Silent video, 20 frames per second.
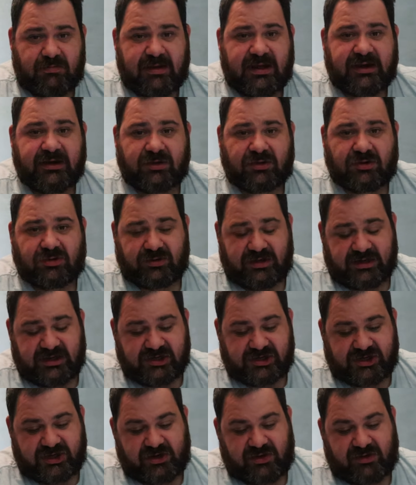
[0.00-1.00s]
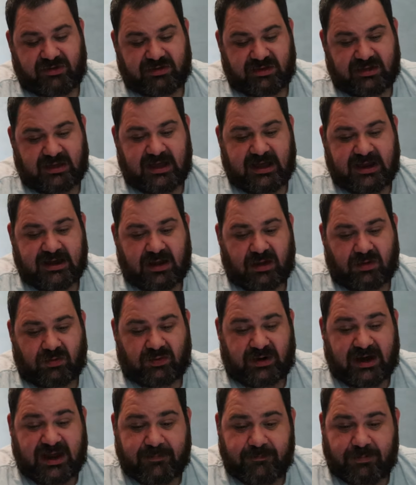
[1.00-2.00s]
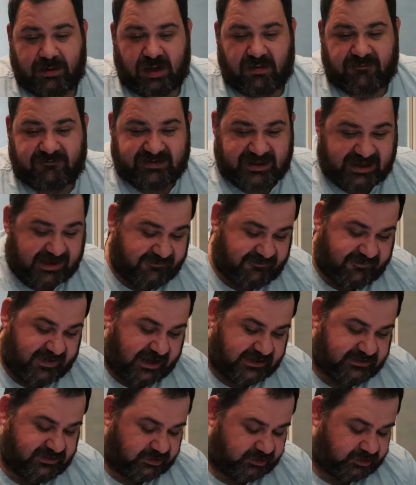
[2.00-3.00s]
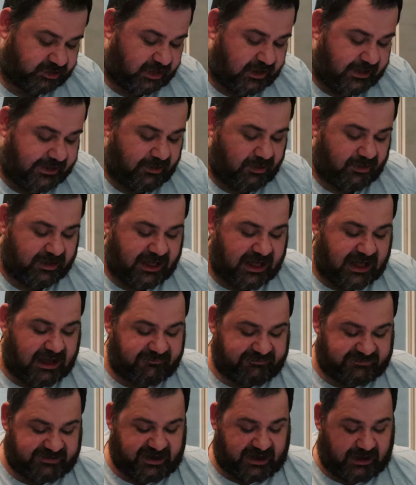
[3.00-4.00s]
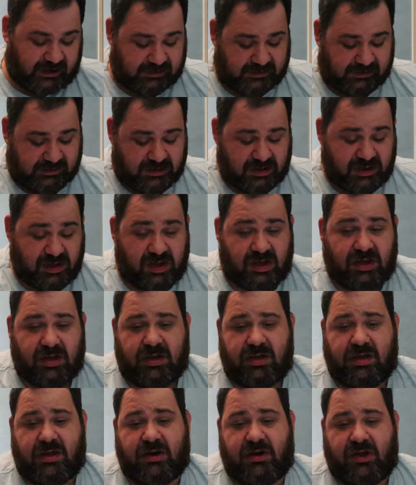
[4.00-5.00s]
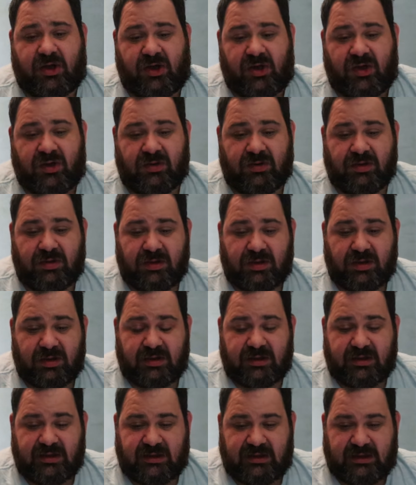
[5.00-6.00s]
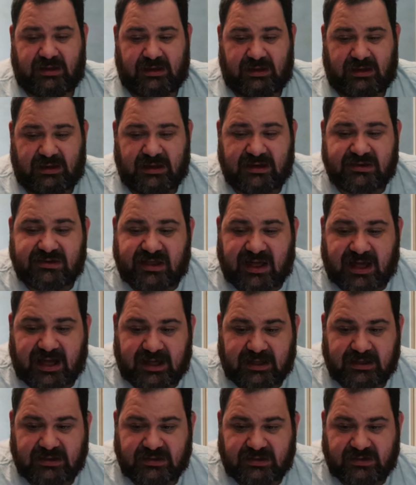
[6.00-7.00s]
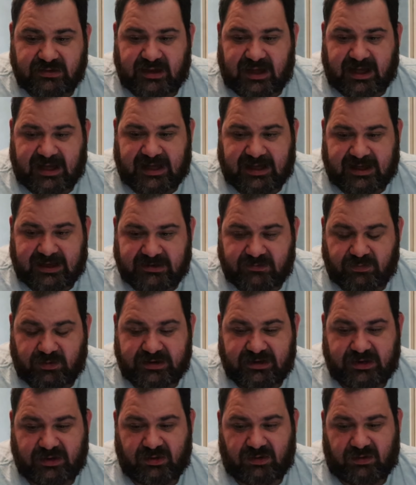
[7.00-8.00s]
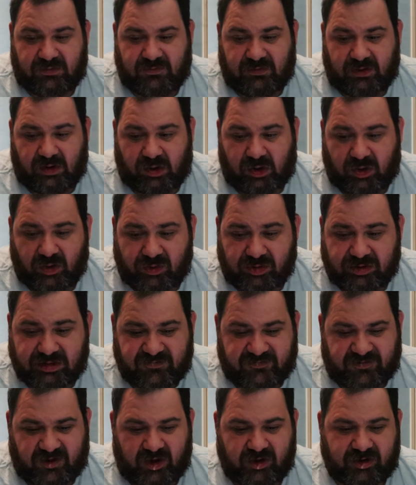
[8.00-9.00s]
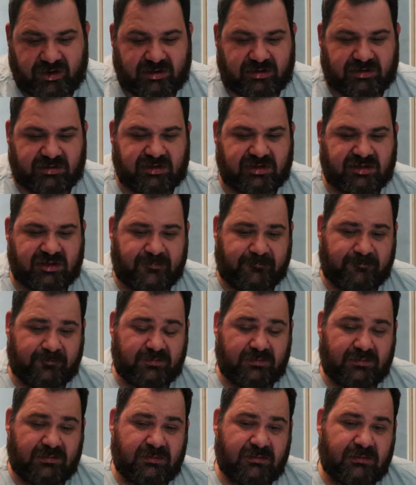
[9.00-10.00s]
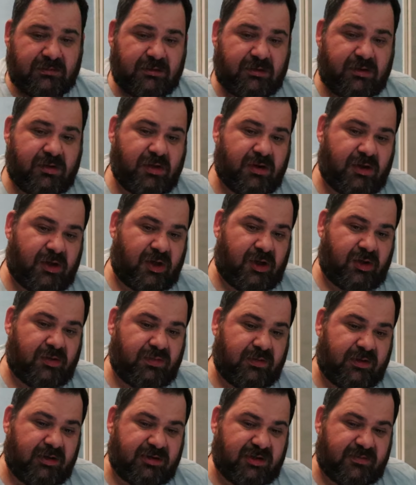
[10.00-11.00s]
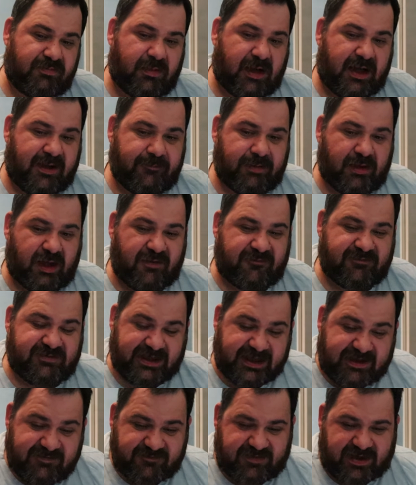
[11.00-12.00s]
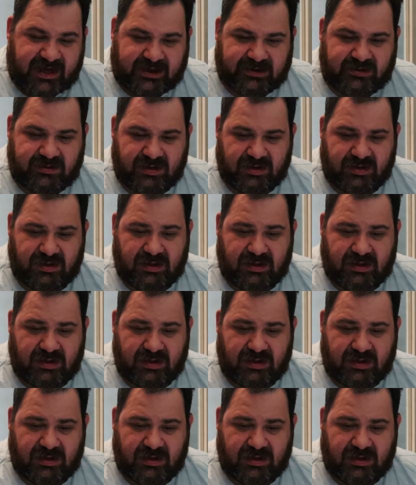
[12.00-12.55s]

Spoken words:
medical issues and a rare birth defect to try and look after, you know, it's hard when you lose focus, you know, because of my birth defect.